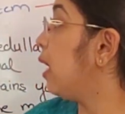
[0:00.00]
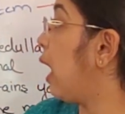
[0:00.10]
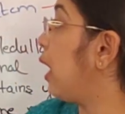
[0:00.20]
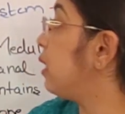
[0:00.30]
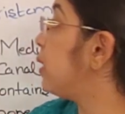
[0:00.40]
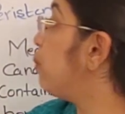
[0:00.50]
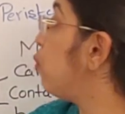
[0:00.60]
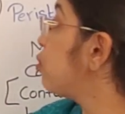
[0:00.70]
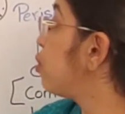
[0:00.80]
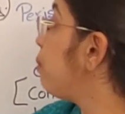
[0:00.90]
And the
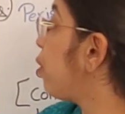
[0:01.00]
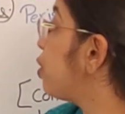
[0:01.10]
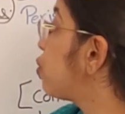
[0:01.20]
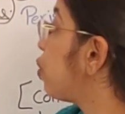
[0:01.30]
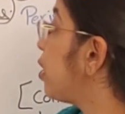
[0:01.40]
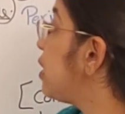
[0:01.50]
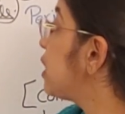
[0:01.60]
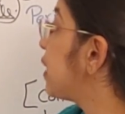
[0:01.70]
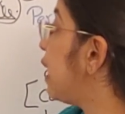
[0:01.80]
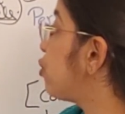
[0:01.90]
most important storage
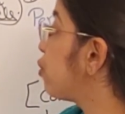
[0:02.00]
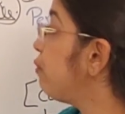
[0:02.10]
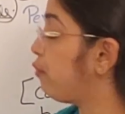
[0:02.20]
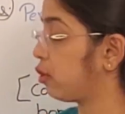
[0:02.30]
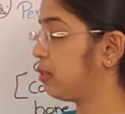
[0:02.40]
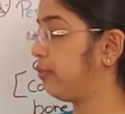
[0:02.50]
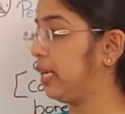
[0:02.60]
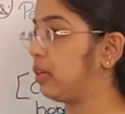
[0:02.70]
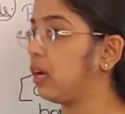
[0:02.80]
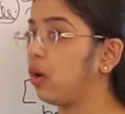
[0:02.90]
is calcium
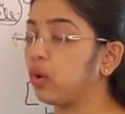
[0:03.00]
phosphate.